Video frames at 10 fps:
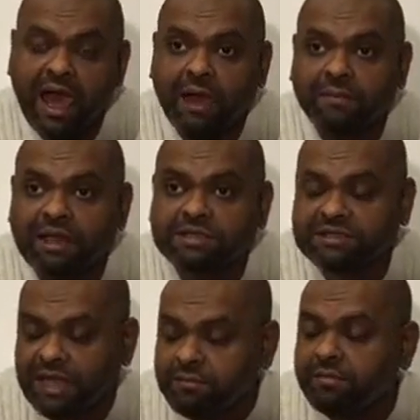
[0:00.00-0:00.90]
I'm that
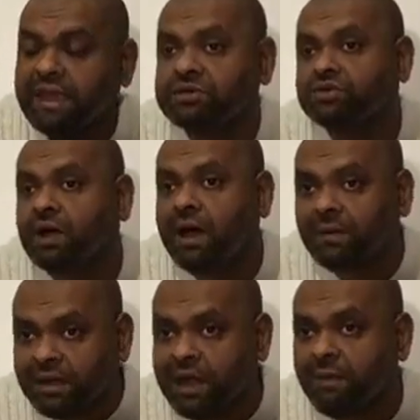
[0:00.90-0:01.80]
same base, so
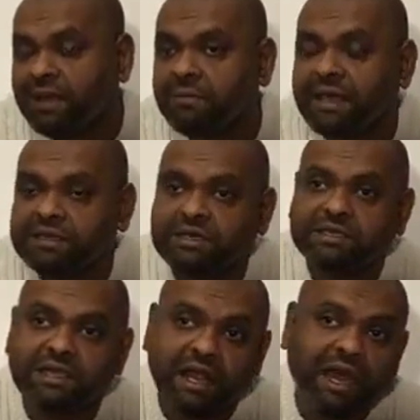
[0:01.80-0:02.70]
Amar base
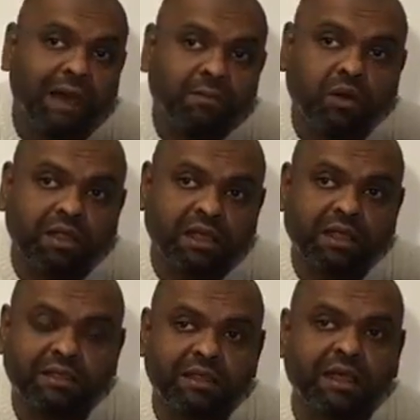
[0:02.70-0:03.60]
is Ereh kham khorta.
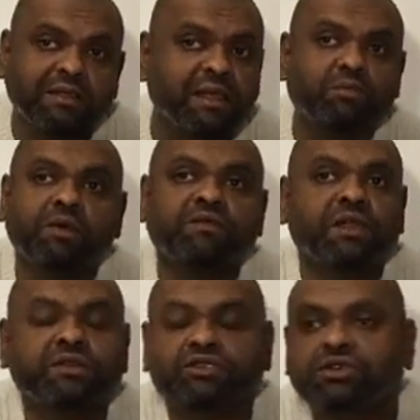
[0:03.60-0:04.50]
They moved
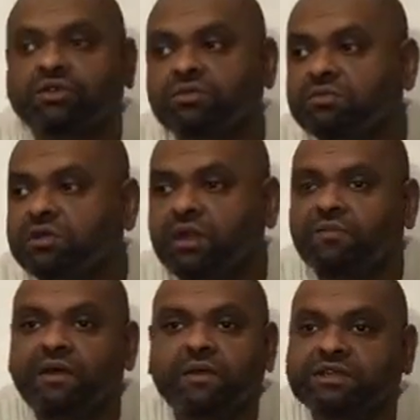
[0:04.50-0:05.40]
into
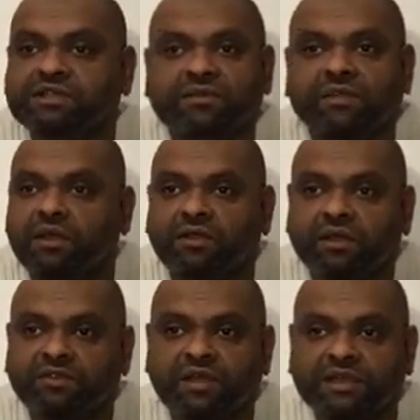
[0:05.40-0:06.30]
various different
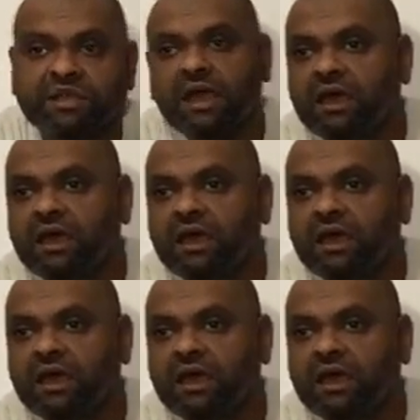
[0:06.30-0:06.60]
other trades.